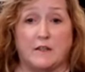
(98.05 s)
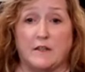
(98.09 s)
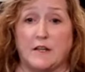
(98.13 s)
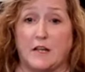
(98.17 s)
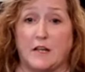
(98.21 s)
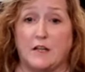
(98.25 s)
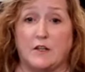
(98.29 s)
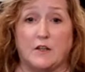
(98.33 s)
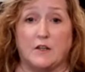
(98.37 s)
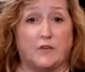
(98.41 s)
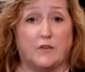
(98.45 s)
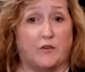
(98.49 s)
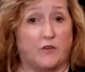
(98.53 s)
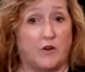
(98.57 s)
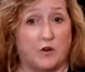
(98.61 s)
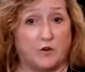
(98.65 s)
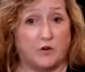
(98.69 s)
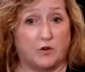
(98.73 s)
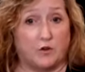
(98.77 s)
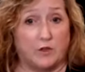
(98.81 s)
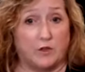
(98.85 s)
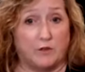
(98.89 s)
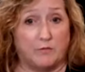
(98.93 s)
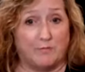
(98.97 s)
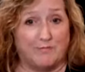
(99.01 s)
and it's all
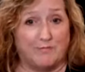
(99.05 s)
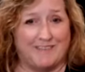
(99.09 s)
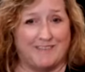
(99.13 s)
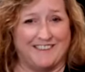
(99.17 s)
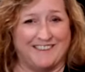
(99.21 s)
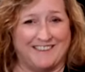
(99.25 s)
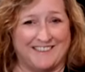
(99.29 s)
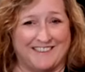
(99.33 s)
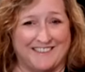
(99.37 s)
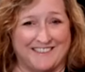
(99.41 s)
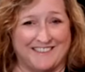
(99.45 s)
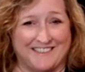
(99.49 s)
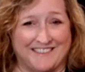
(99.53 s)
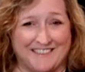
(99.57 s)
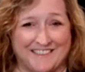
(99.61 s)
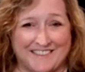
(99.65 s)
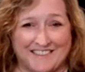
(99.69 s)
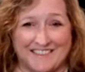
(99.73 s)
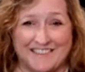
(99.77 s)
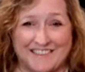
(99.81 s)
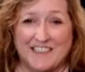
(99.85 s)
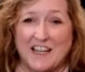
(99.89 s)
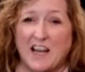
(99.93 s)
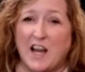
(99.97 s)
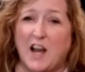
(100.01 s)
good.
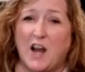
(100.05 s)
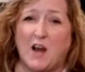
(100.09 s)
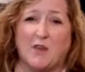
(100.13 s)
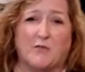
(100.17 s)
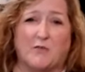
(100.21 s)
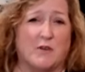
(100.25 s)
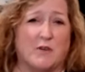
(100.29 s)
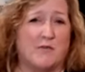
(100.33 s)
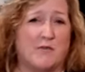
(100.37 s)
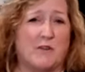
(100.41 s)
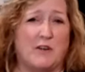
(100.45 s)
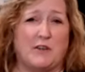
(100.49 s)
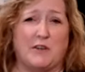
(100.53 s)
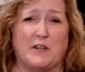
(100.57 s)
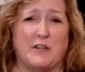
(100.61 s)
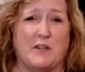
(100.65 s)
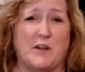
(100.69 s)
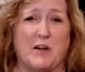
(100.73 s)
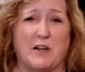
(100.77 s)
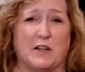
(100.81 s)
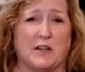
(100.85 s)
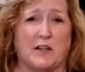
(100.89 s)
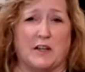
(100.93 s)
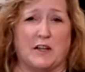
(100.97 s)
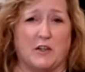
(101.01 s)
We're really
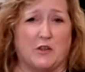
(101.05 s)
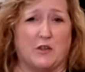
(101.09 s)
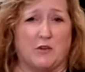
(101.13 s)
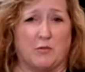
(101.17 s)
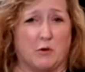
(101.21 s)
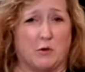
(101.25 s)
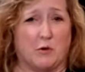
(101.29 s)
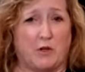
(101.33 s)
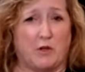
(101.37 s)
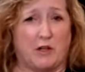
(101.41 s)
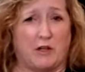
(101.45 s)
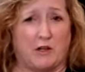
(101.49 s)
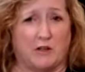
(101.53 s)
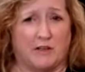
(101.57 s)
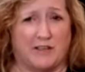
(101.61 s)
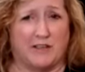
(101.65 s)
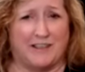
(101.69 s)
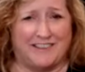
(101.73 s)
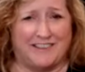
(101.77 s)
not cutthroat here.